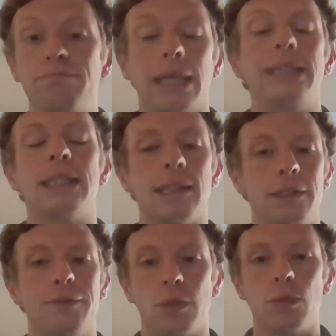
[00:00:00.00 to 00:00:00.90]

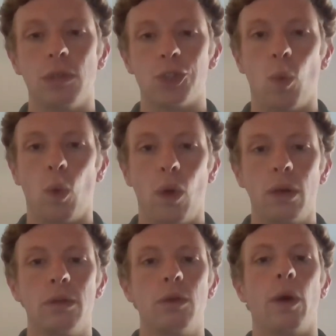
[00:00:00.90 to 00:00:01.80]
basically fruitless war,
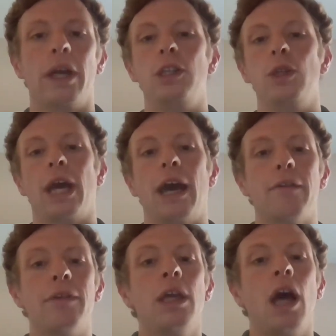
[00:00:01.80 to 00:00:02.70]
where you
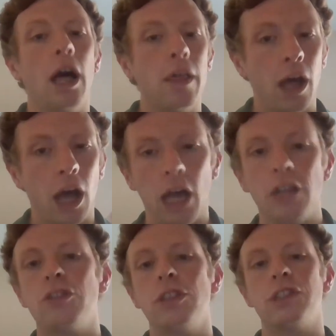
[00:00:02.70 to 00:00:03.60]
have
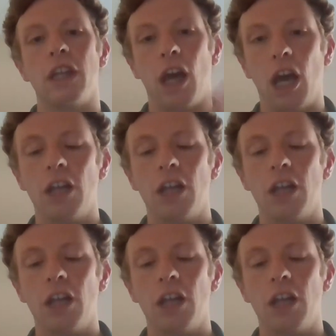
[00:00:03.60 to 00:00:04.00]
hundreds and